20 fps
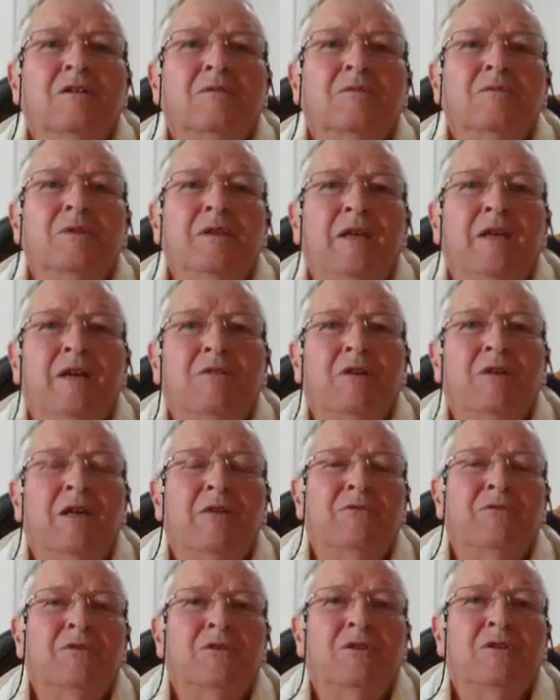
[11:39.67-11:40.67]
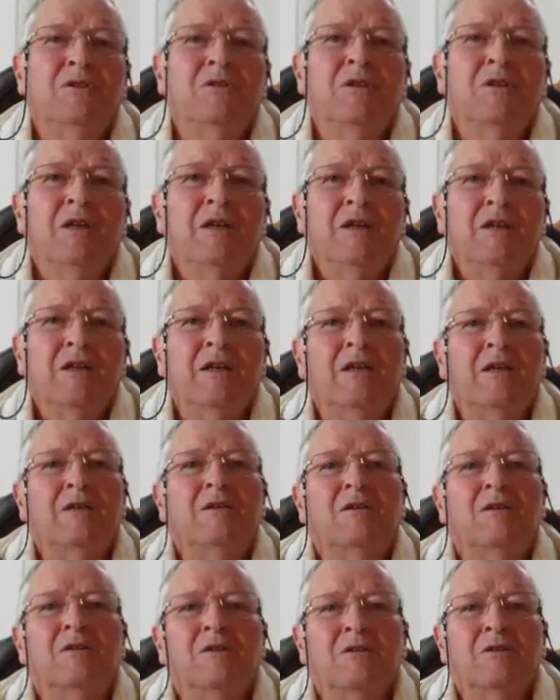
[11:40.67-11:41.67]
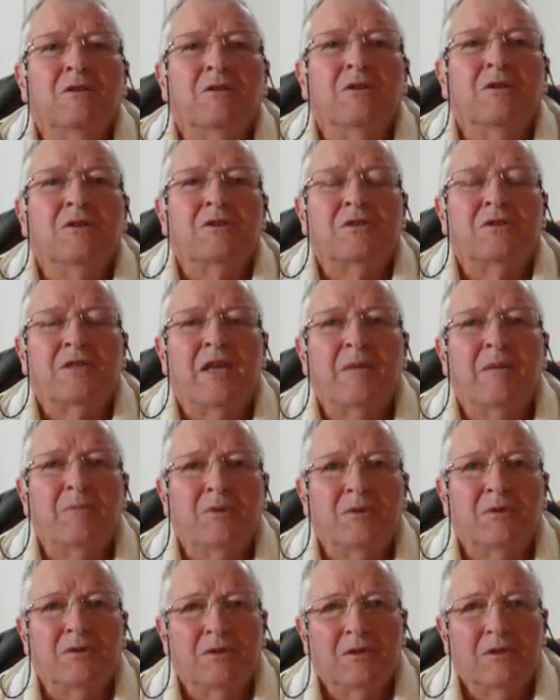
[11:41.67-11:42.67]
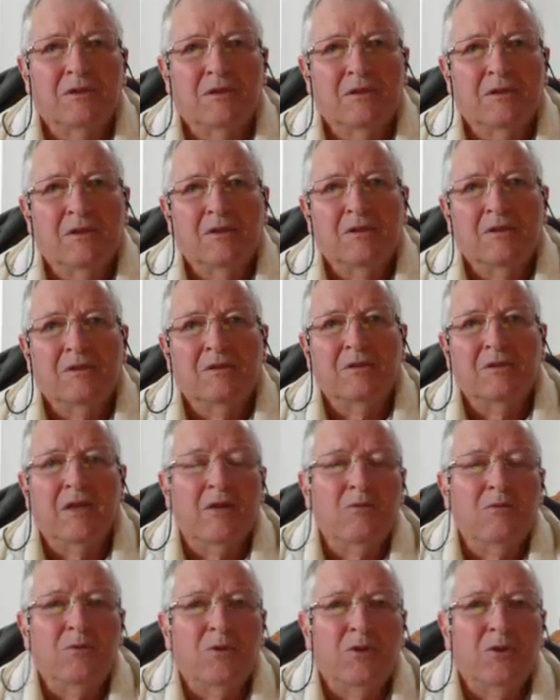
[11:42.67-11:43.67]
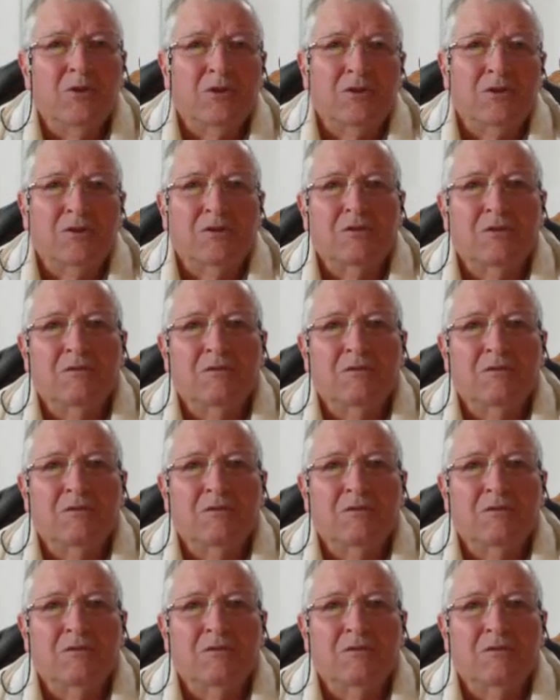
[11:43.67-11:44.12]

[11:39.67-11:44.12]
we now have to, ha on, a, on a Sabbath, no work,